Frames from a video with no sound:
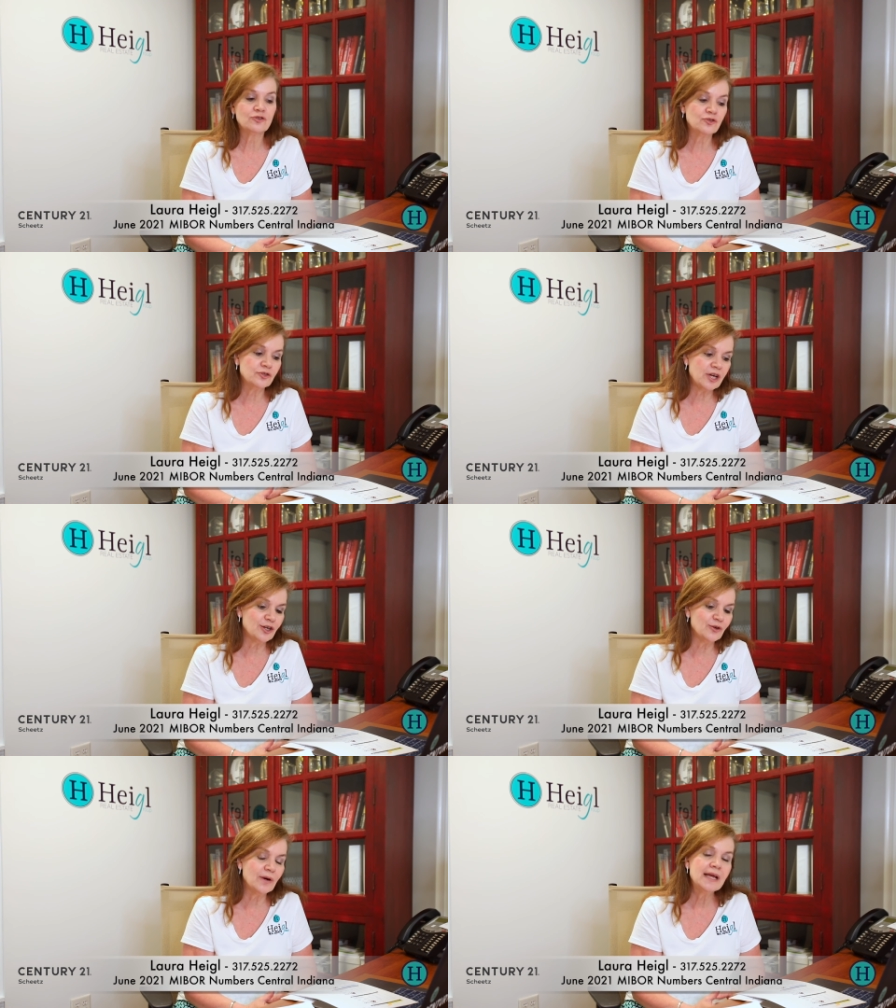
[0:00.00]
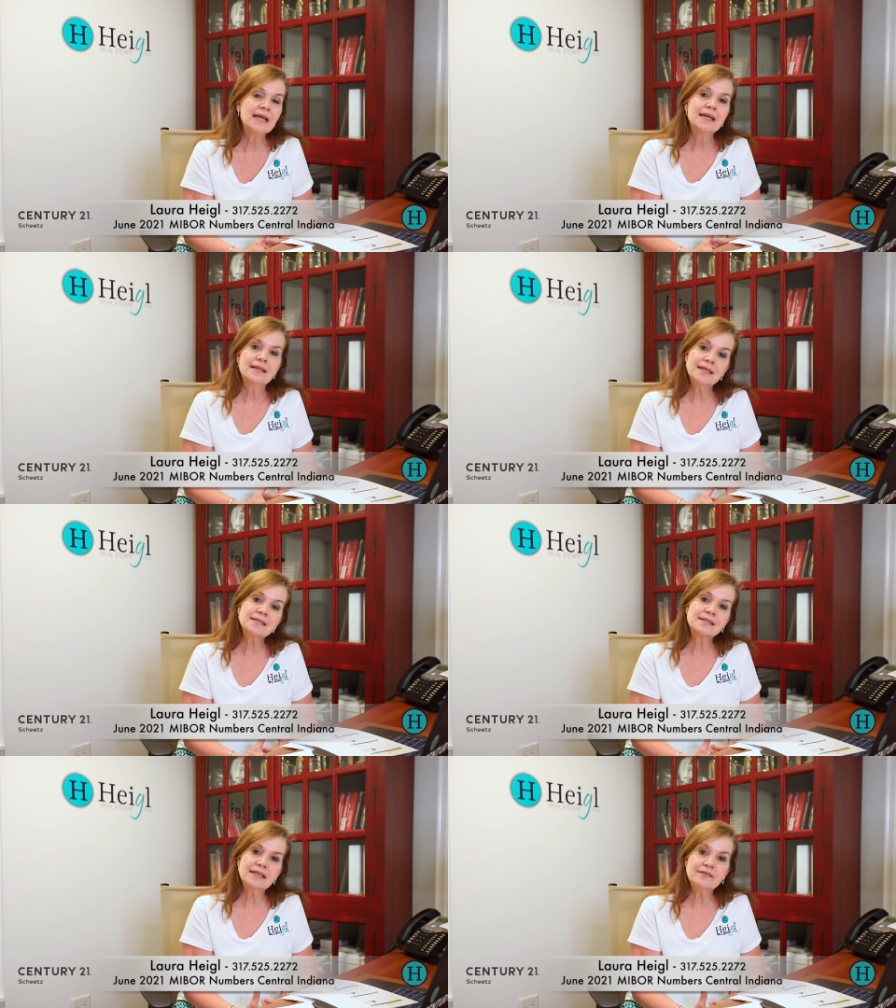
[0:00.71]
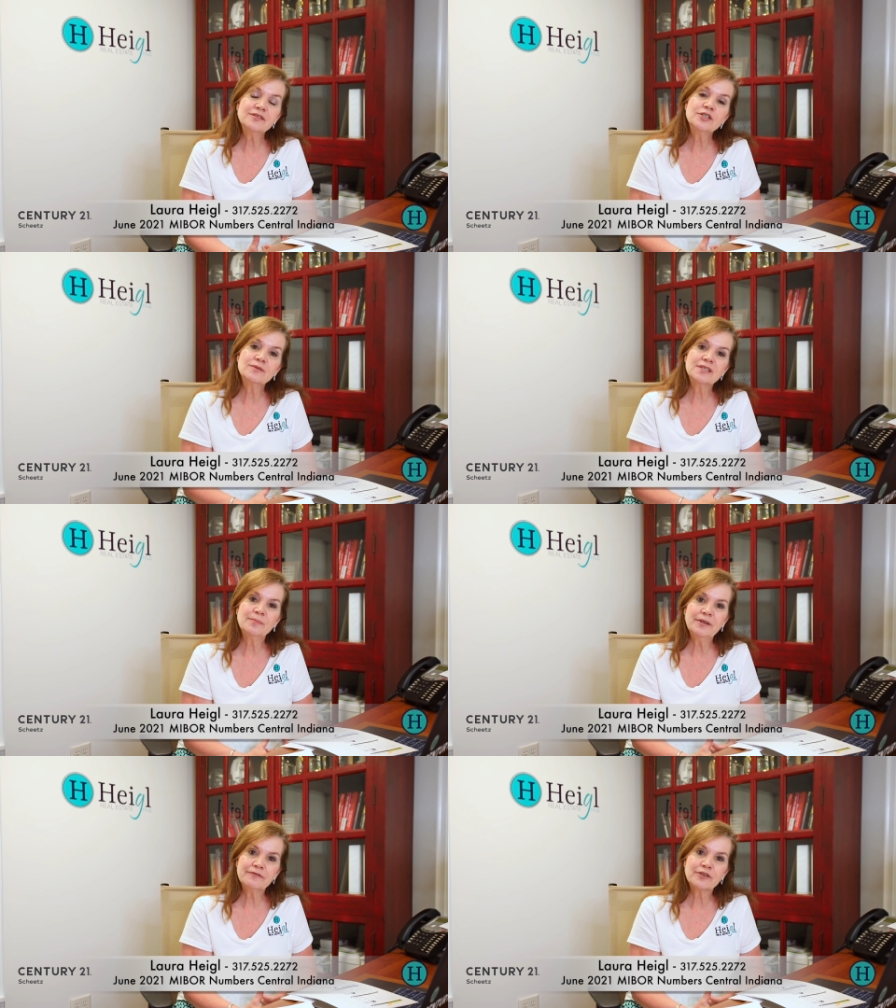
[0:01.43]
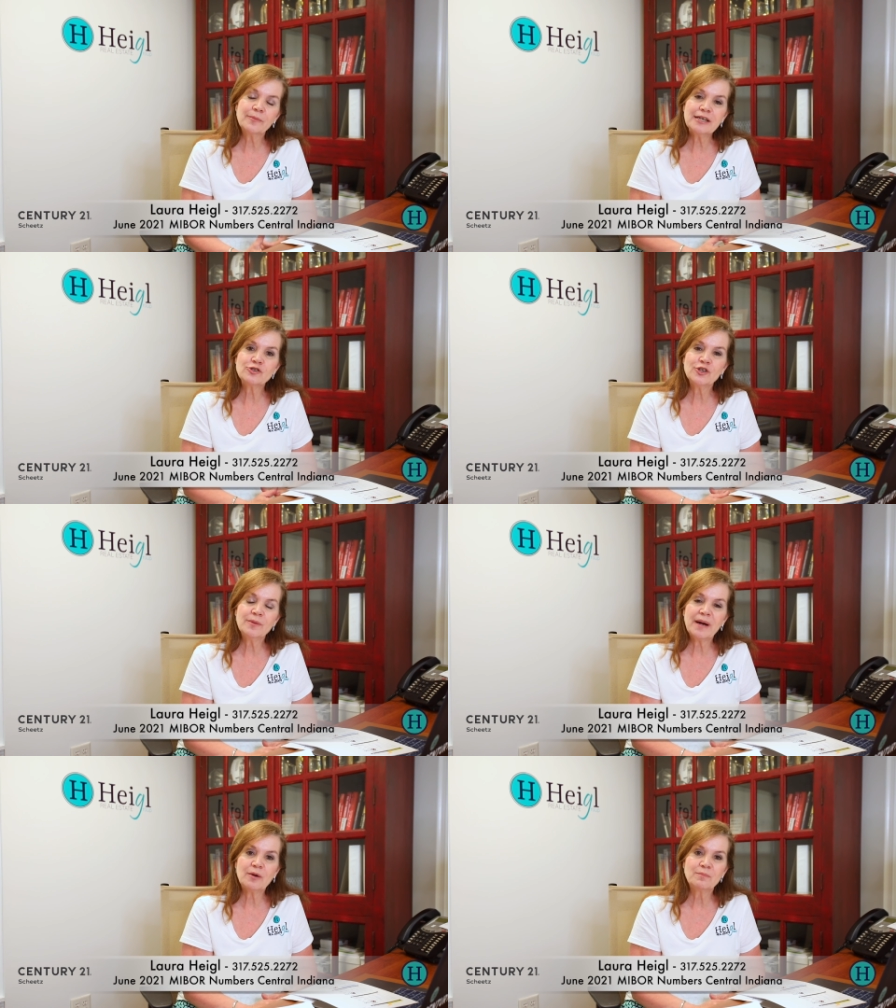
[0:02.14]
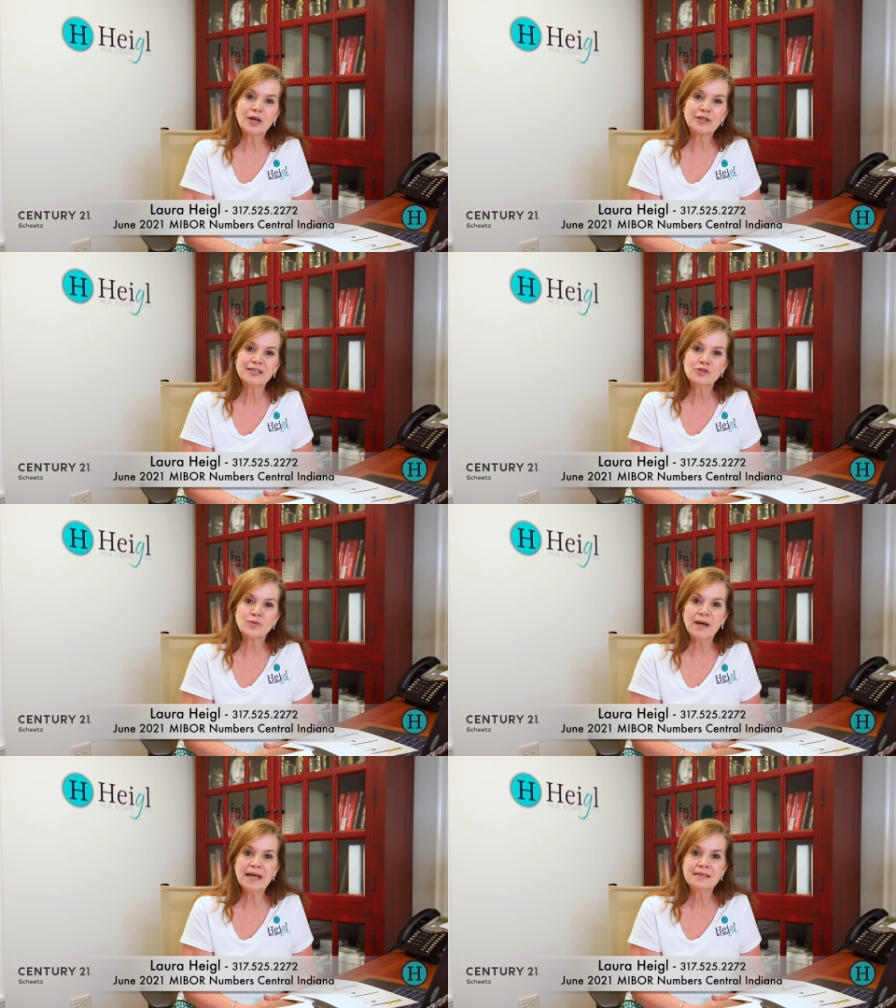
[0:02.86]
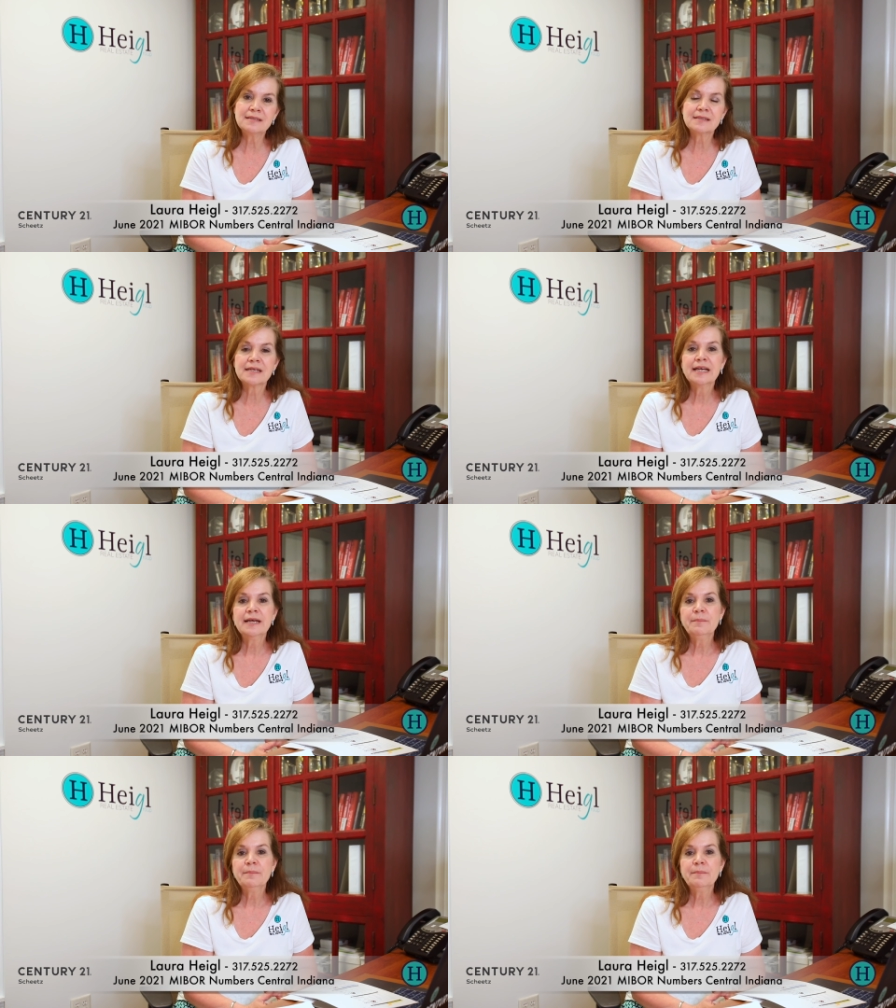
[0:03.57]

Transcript: So this gives you some information about market trends,